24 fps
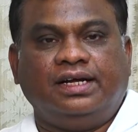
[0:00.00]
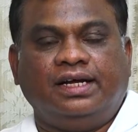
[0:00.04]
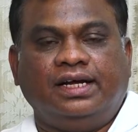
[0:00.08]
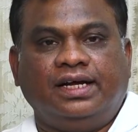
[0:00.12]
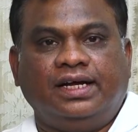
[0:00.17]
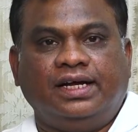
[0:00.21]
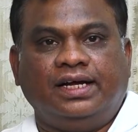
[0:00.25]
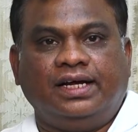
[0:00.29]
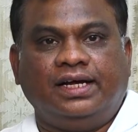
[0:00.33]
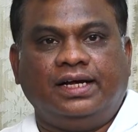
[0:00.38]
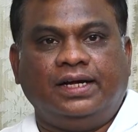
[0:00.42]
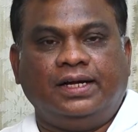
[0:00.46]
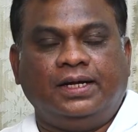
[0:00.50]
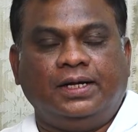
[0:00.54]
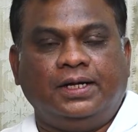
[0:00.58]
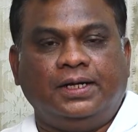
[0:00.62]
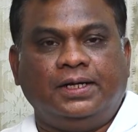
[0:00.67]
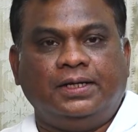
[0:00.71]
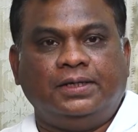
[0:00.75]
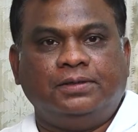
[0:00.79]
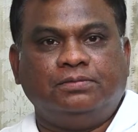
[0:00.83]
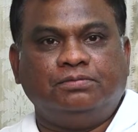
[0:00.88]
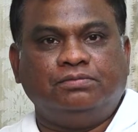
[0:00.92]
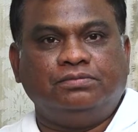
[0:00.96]

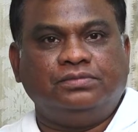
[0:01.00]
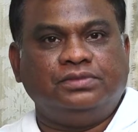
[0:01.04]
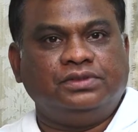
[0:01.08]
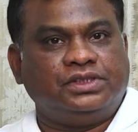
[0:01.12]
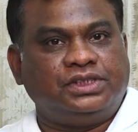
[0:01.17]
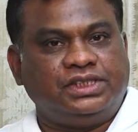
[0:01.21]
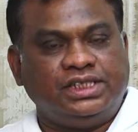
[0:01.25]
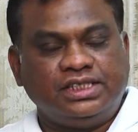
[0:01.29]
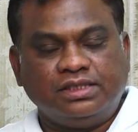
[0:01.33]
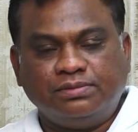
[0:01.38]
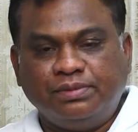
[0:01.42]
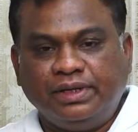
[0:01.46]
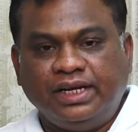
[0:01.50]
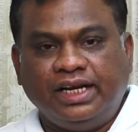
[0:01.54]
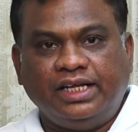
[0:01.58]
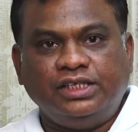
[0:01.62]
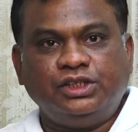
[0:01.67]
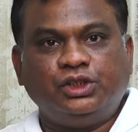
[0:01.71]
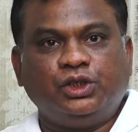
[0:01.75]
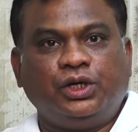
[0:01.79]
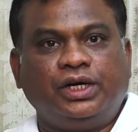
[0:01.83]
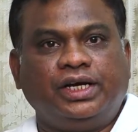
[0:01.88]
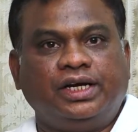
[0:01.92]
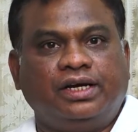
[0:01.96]
Um, she's been
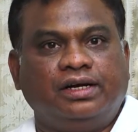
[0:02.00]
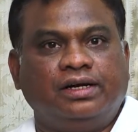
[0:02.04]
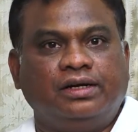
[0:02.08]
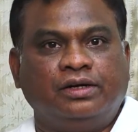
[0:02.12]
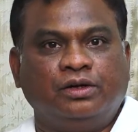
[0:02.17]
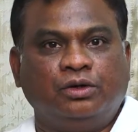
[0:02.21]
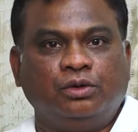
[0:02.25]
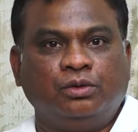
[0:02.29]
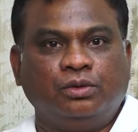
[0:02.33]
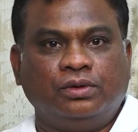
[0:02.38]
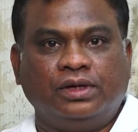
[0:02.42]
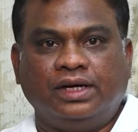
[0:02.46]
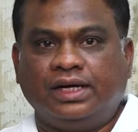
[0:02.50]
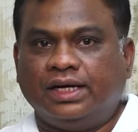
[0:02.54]
enjoying Ahaguru.